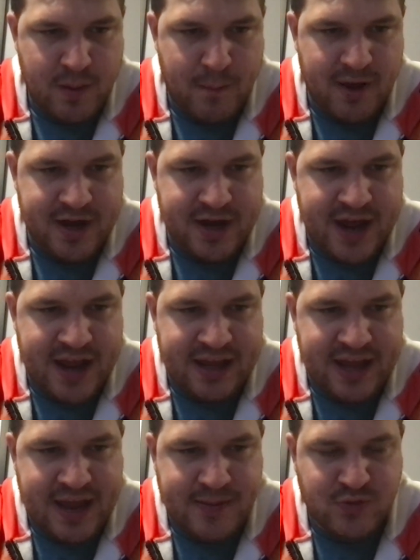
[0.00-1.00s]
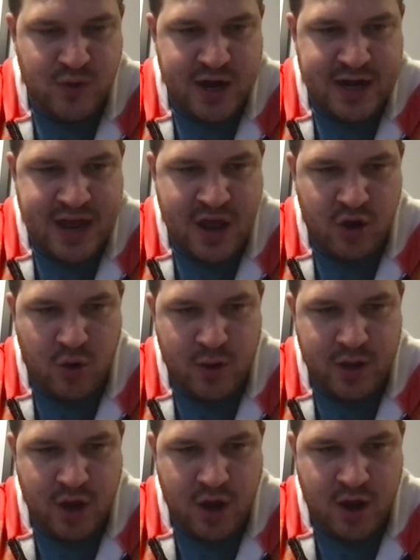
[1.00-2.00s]
Monday night games right now
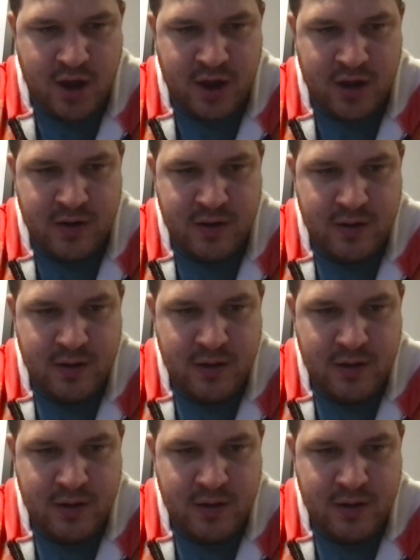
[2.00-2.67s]
going on.